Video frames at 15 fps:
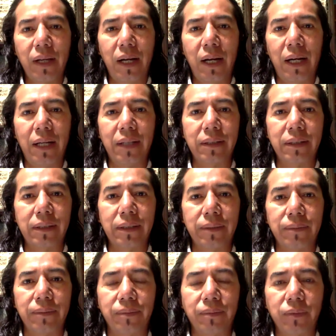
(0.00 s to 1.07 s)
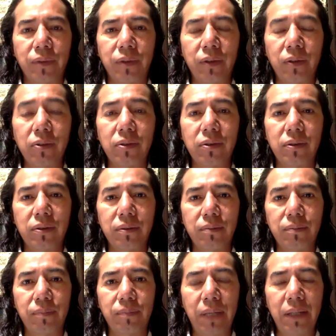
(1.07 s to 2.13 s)
And um, those
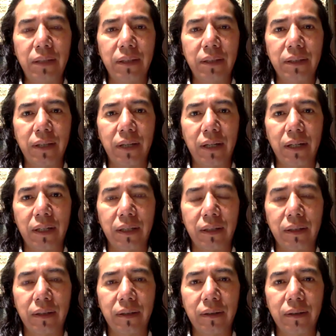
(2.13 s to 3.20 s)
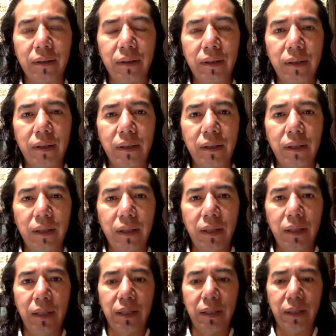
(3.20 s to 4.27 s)
places are
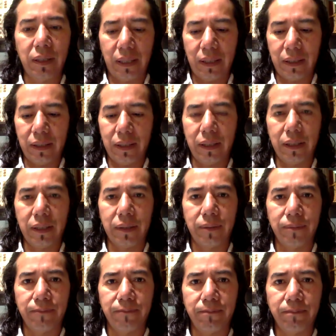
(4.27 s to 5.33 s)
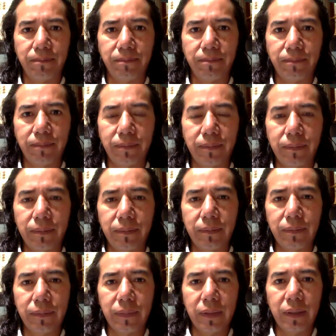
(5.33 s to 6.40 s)
le- like the
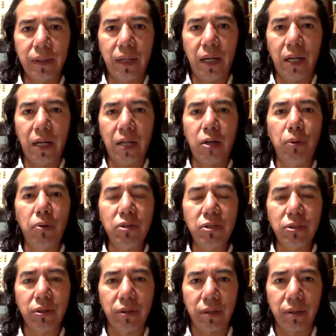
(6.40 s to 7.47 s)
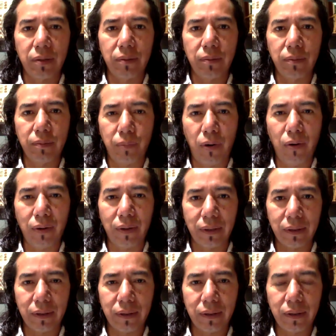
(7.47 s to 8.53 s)
acupuncture
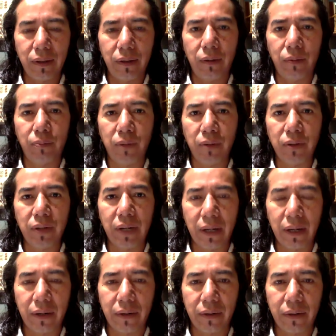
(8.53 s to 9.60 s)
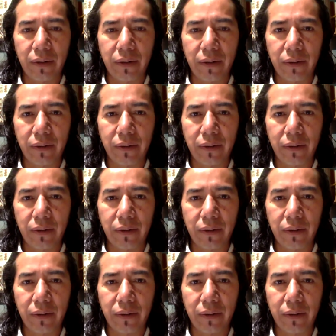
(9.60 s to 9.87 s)
points of Mother Earth.